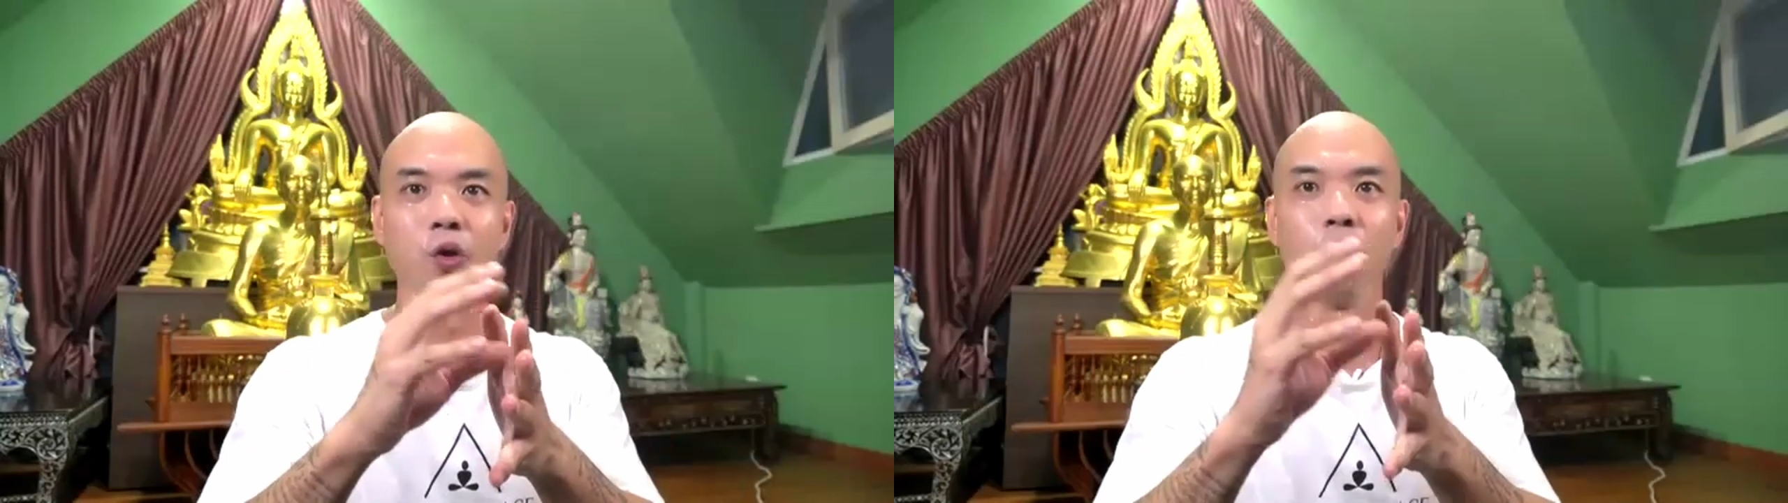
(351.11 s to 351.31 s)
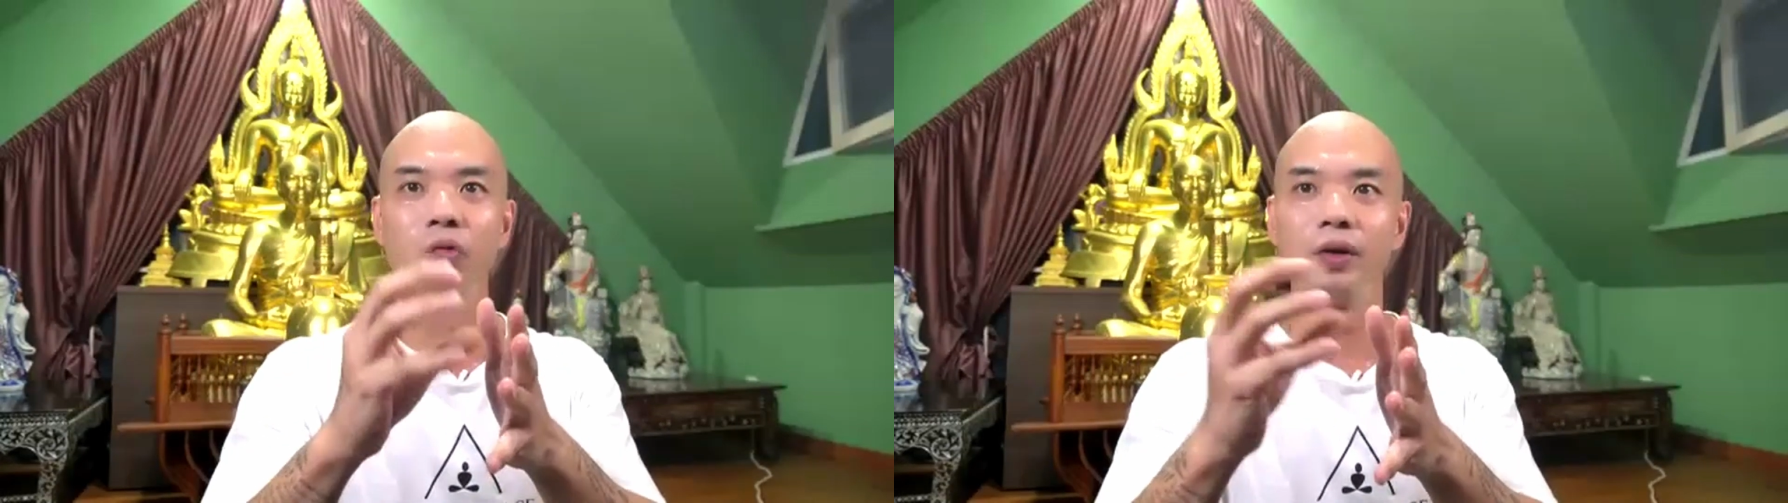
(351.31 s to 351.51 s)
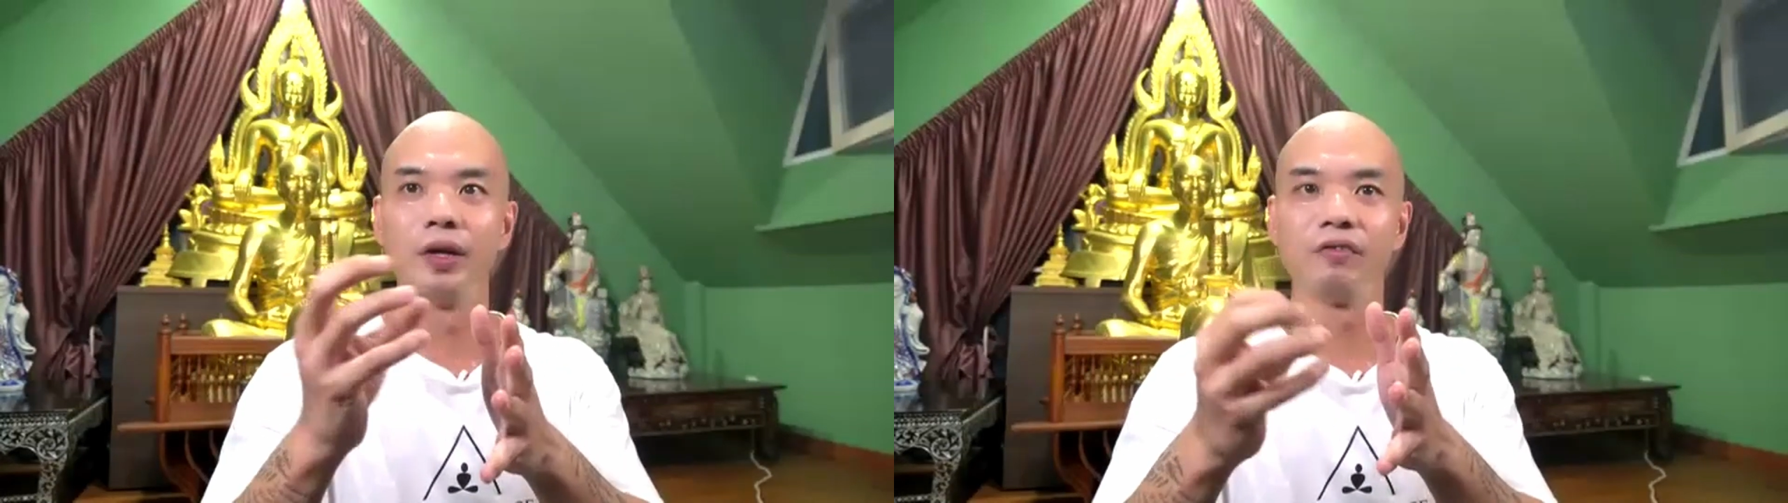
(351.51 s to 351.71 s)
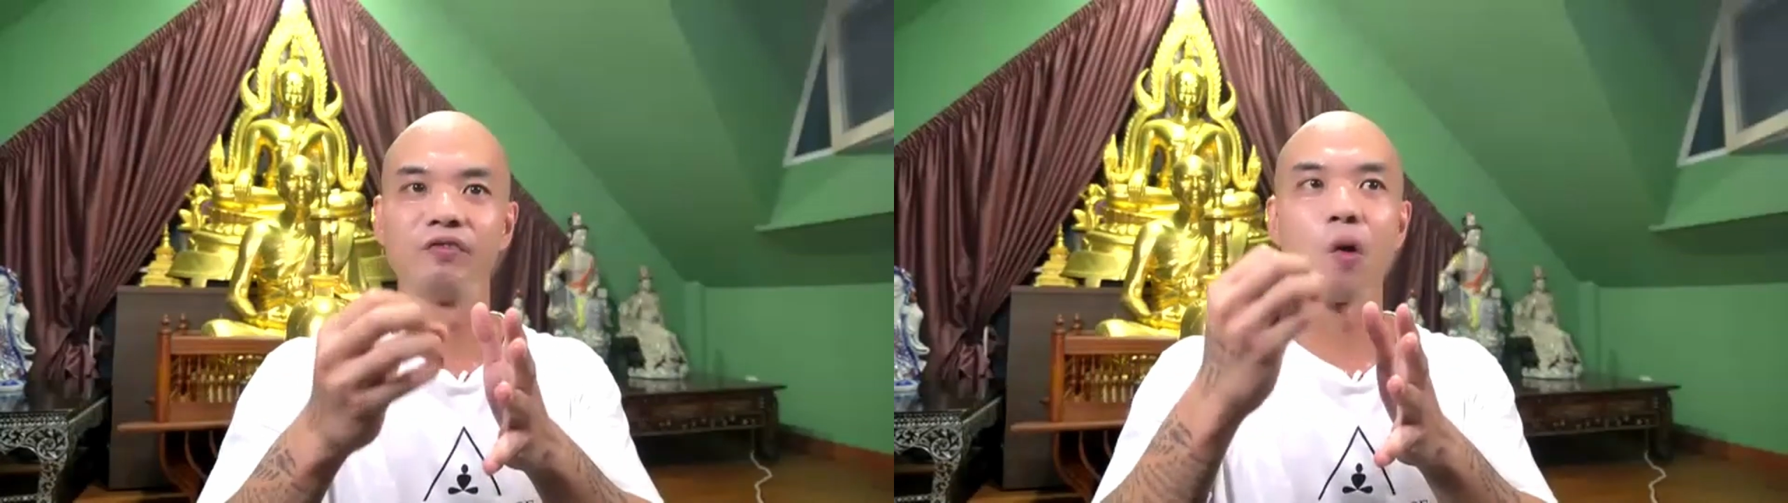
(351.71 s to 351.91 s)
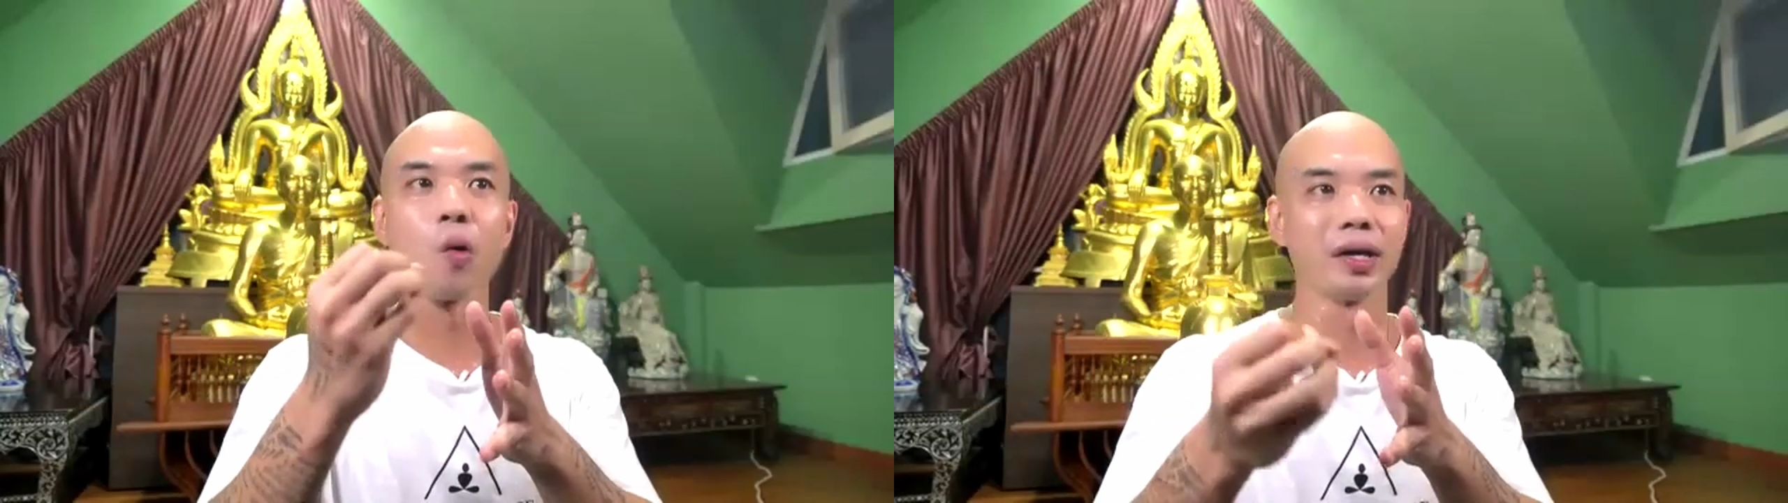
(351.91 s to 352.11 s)
overly
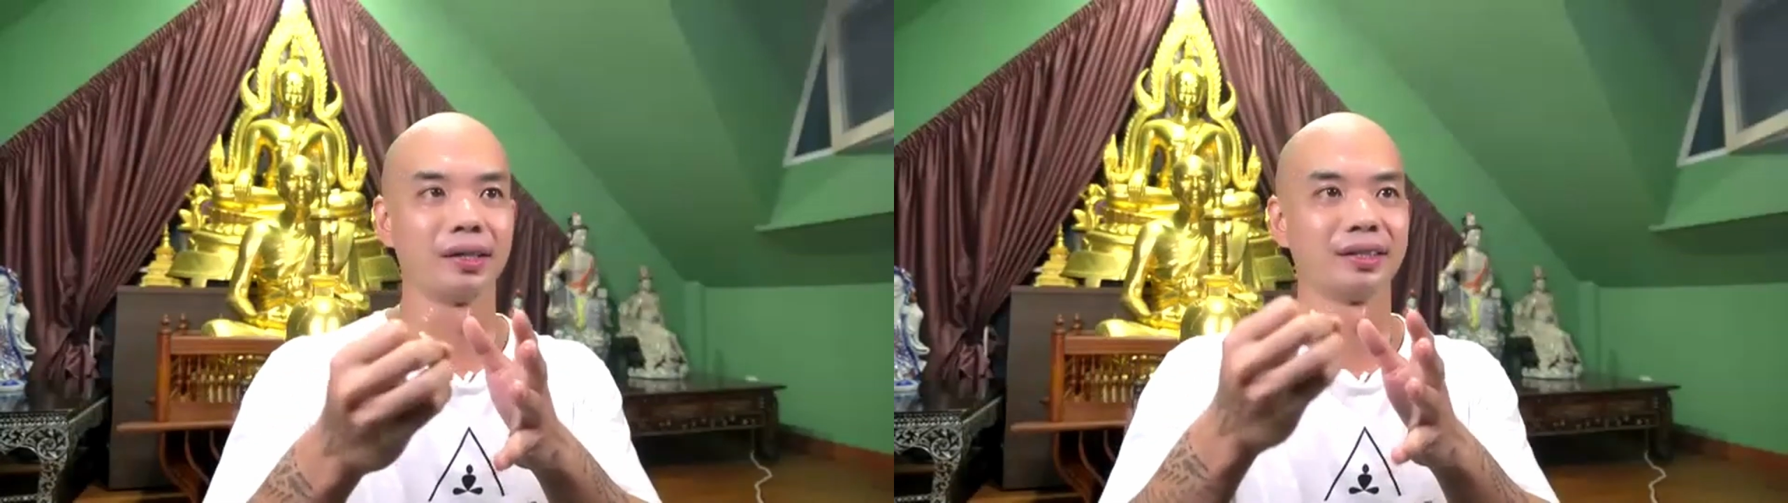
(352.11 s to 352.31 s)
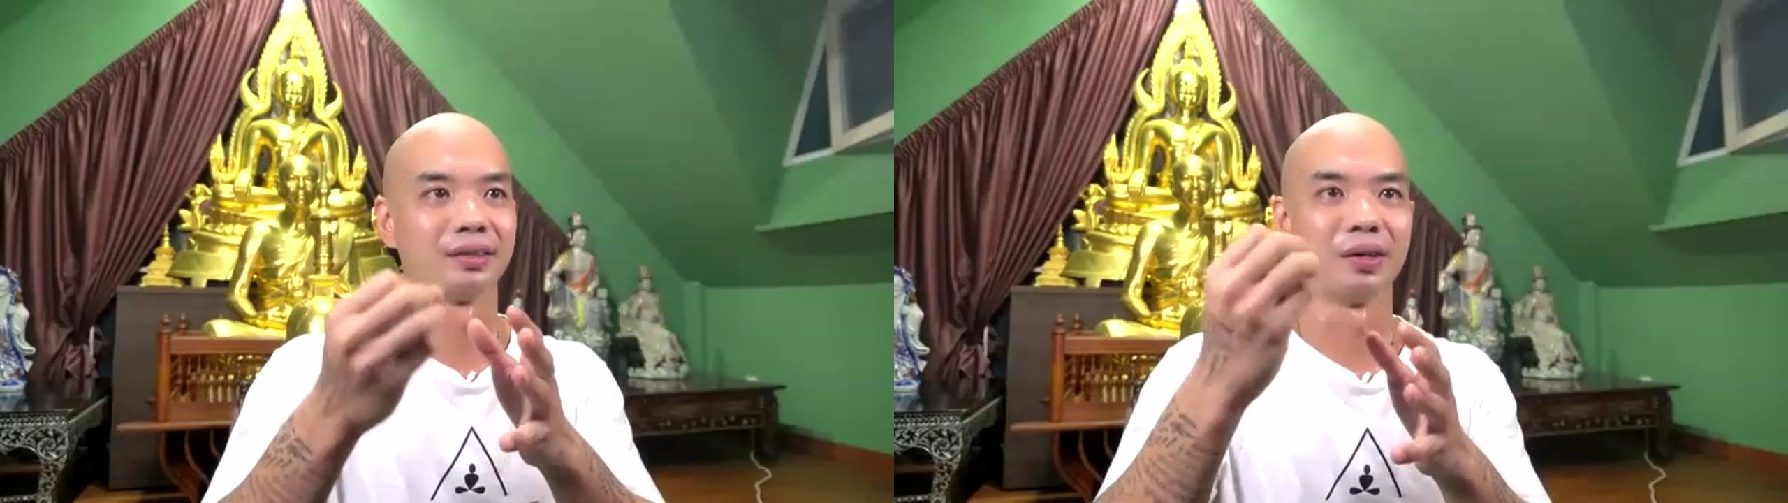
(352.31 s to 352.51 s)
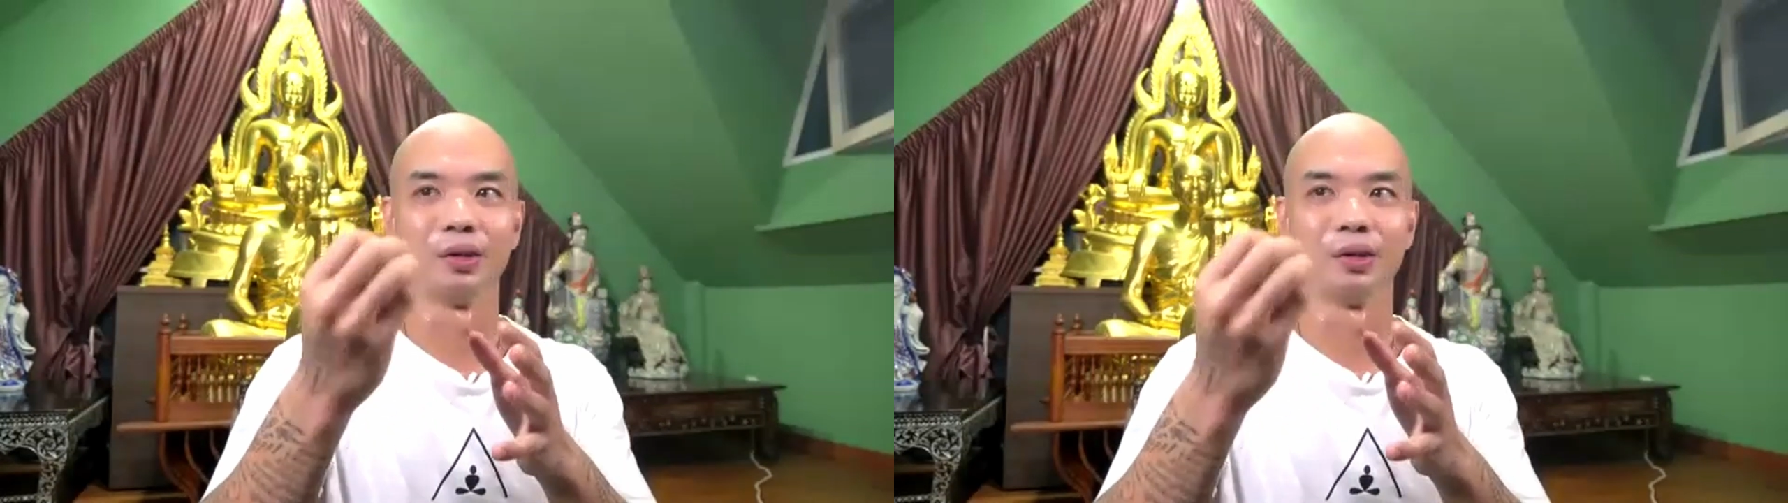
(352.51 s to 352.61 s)
focused